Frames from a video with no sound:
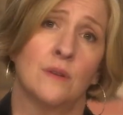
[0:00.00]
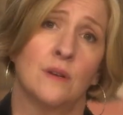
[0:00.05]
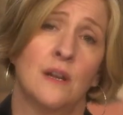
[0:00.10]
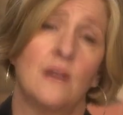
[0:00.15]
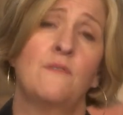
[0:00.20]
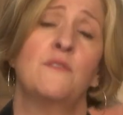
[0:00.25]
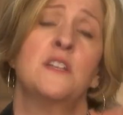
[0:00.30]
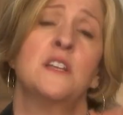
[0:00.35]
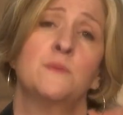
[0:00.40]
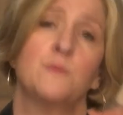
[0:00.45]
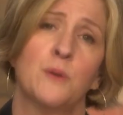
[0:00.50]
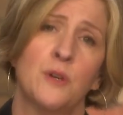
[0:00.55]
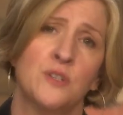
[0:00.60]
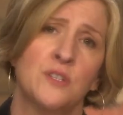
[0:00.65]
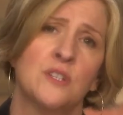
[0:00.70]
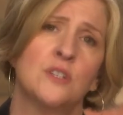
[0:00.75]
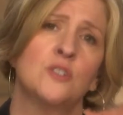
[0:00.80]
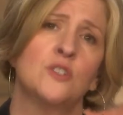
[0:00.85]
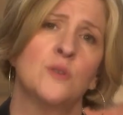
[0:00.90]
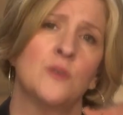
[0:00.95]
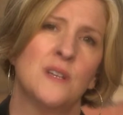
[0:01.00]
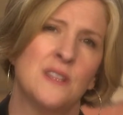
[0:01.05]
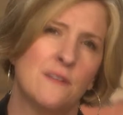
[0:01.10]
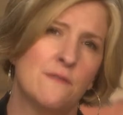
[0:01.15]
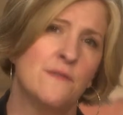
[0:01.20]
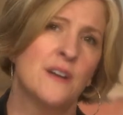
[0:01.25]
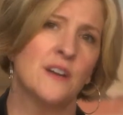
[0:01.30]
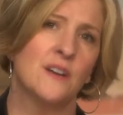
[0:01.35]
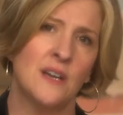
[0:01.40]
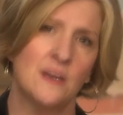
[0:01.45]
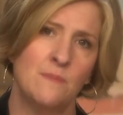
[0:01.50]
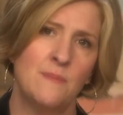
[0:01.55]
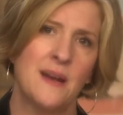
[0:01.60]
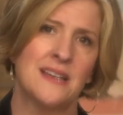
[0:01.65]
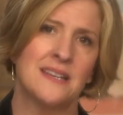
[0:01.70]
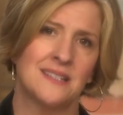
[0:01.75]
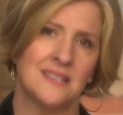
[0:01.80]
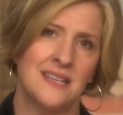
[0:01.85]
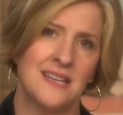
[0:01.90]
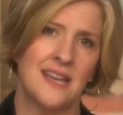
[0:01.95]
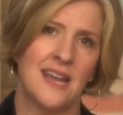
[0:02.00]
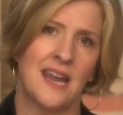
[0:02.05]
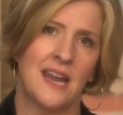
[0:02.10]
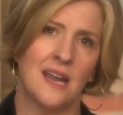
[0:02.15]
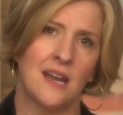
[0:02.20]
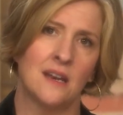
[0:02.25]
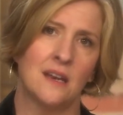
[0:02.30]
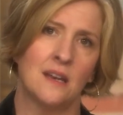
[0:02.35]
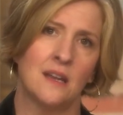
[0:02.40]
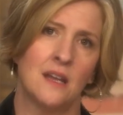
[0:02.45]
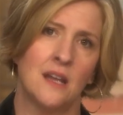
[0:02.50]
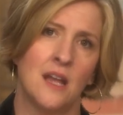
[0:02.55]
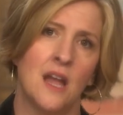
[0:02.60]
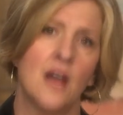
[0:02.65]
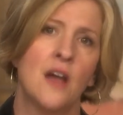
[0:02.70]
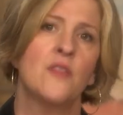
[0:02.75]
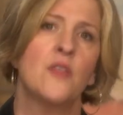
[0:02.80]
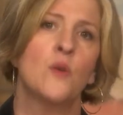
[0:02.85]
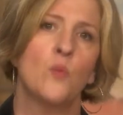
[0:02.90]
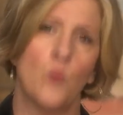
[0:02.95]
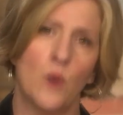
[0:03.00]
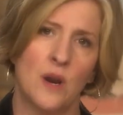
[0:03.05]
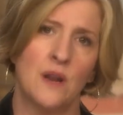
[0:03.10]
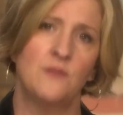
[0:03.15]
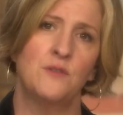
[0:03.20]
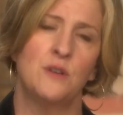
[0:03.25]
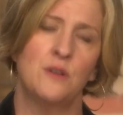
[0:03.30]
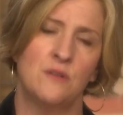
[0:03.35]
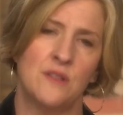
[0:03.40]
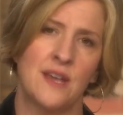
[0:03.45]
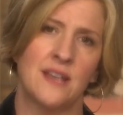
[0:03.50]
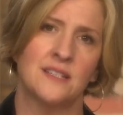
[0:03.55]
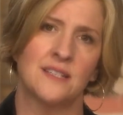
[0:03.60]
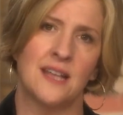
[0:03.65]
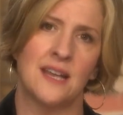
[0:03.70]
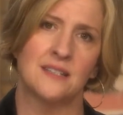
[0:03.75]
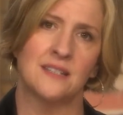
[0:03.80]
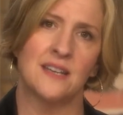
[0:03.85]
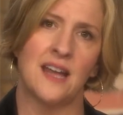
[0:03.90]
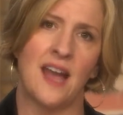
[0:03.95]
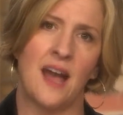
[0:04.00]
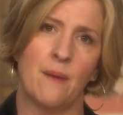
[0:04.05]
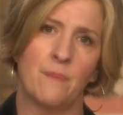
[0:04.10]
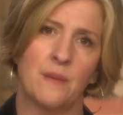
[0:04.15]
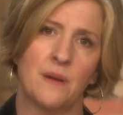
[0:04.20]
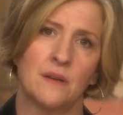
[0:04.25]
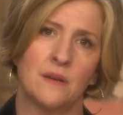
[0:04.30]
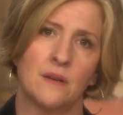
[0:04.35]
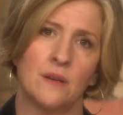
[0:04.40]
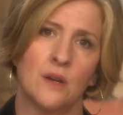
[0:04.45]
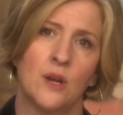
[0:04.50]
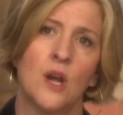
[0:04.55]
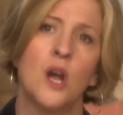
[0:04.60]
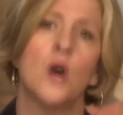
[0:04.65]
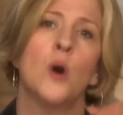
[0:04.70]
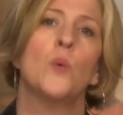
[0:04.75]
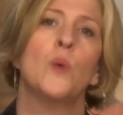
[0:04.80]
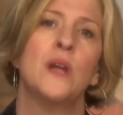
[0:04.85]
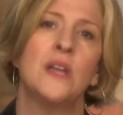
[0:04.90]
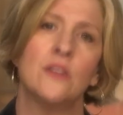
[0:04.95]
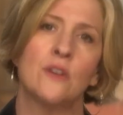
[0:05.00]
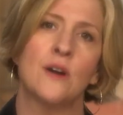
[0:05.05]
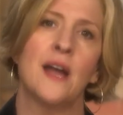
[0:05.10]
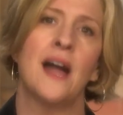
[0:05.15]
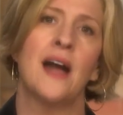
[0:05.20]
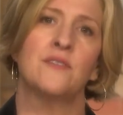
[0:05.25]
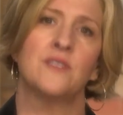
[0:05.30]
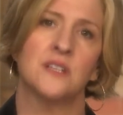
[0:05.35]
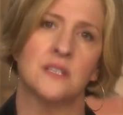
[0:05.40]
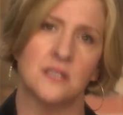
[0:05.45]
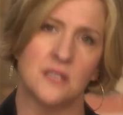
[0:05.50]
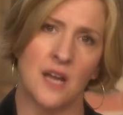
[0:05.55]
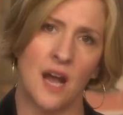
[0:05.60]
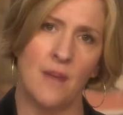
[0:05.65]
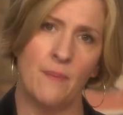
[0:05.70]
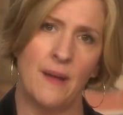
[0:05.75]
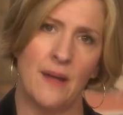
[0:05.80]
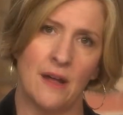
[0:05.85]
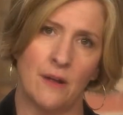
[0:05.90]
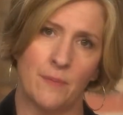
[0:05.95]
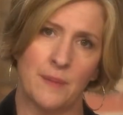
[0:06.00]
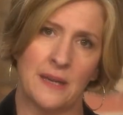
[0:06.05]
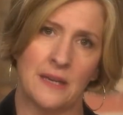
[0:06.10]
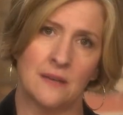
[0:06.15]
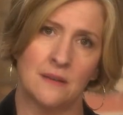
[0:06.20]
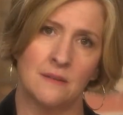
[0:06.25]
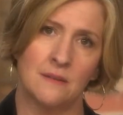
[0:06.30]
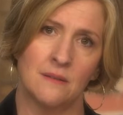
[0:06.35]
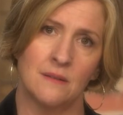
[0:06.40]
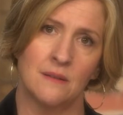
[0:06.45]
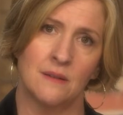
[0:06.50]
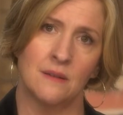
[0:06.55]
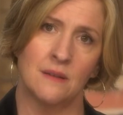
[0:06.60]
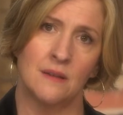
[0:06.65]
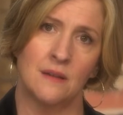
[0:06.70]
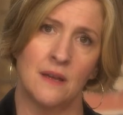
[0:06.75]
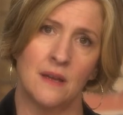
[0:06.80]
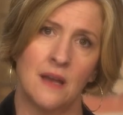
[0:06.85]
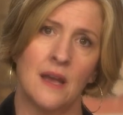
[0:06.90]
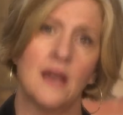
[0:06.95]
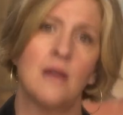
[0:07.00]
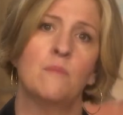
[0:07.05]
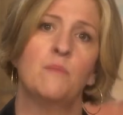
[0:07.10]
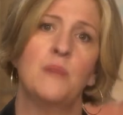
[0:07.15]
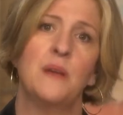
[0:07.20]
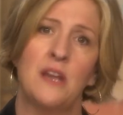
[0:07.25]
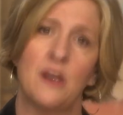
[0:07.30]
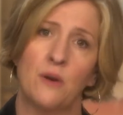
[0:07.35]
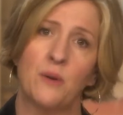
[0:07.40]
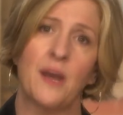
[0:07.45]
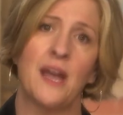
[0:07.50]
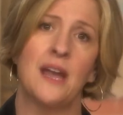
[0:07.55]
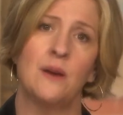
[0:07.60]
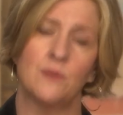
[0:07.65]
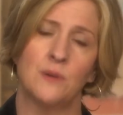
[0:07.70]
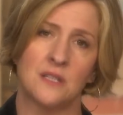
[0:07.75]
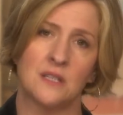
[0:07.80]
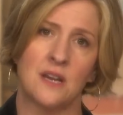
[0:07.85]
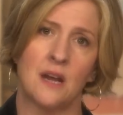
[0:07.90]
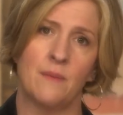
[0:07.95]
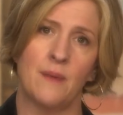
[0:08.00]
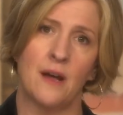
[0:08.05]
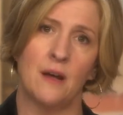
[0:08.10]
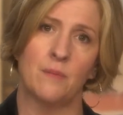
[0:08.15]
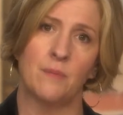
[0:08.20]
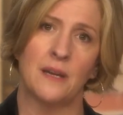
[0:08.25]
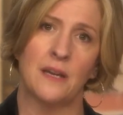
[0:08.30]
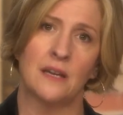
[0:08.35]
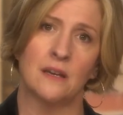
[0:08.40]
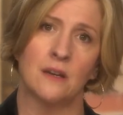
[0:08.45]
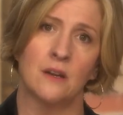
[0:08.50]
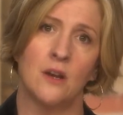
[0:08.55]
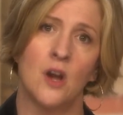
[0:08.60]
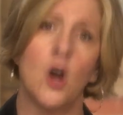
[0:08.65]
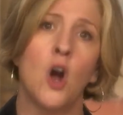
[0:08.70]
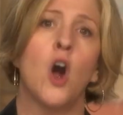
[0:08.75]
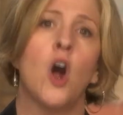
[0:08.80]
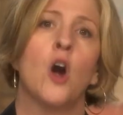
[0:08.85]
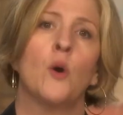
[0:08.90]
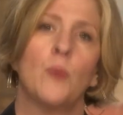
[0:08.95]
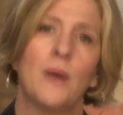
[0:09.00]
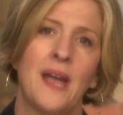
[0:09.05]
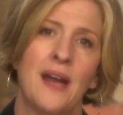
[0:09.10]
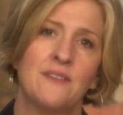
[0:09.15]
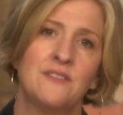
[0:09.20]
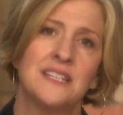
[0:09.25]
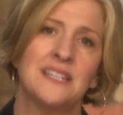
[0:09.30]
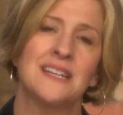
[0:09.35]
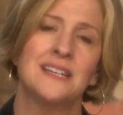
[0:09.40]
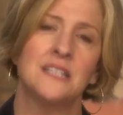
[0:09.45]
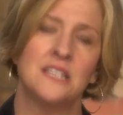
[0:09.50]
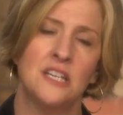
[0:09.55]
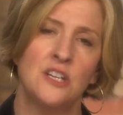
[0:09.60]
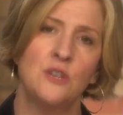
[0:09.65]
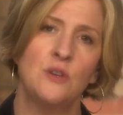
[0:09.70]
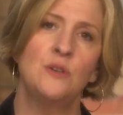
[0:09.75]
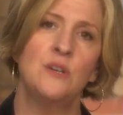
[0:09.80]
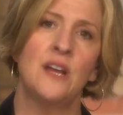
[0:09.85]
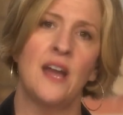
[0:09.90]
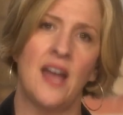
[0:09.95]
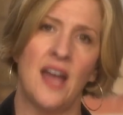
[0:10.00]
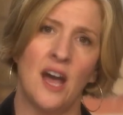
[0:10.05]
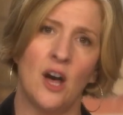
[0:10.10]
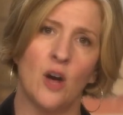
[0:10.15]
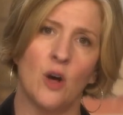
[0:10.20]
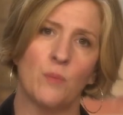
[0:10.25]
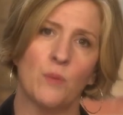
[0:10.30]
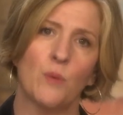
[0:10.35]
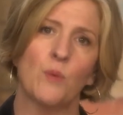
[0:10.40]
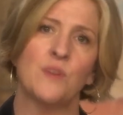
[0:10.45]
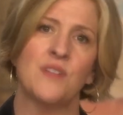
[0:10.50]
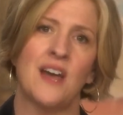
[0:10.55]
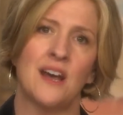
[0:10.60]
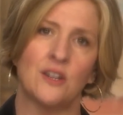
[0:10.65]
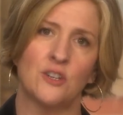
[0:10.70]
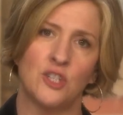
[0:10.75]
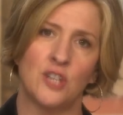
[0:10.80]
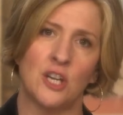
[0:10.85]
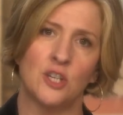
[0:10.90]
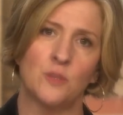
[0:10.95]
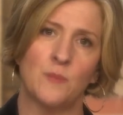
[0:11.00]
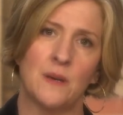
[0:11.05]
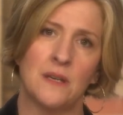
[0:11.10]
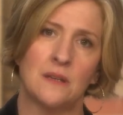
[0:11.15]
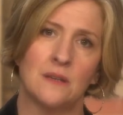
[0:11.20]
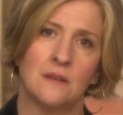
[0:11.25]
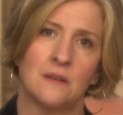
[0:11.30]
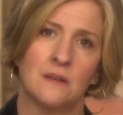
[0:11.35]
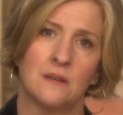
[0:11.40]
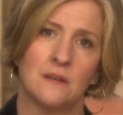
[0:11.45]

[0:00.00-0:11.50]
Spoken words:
if this person is doing the very best he can, then one of two things has to happen. We either have to stop helping and be okay with stop helping, or we have to continue to help without judgment.